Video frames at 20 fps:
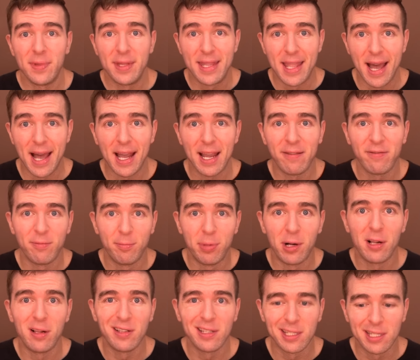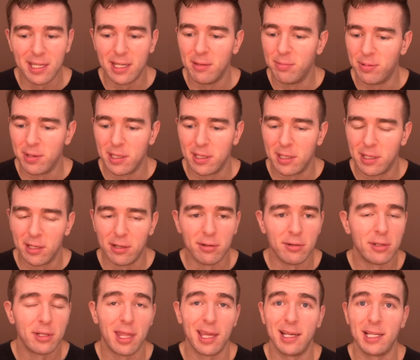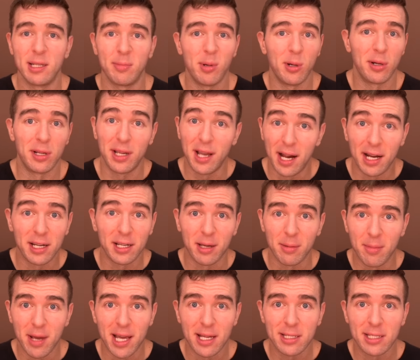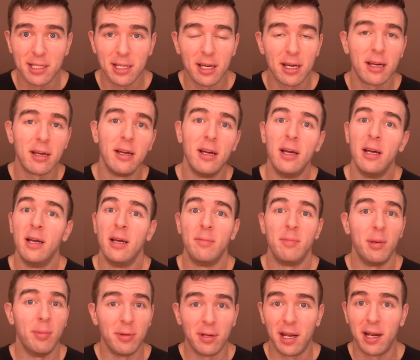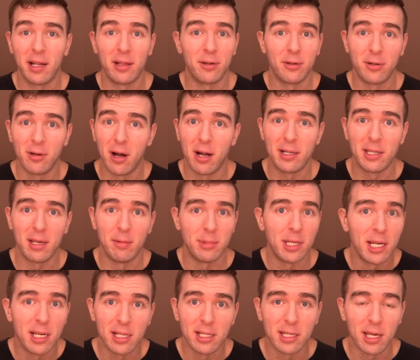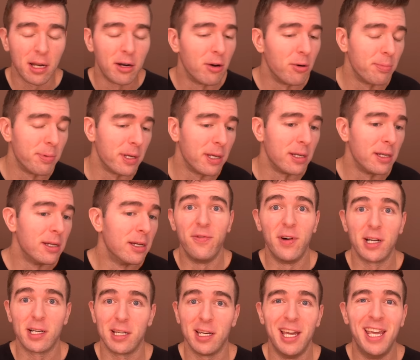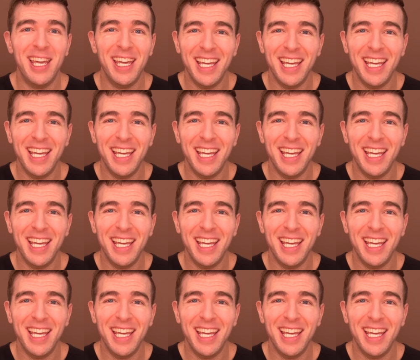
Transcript: dived balls deep into. Things about gynecomastia, people getting their goddamn titties cut open, fucking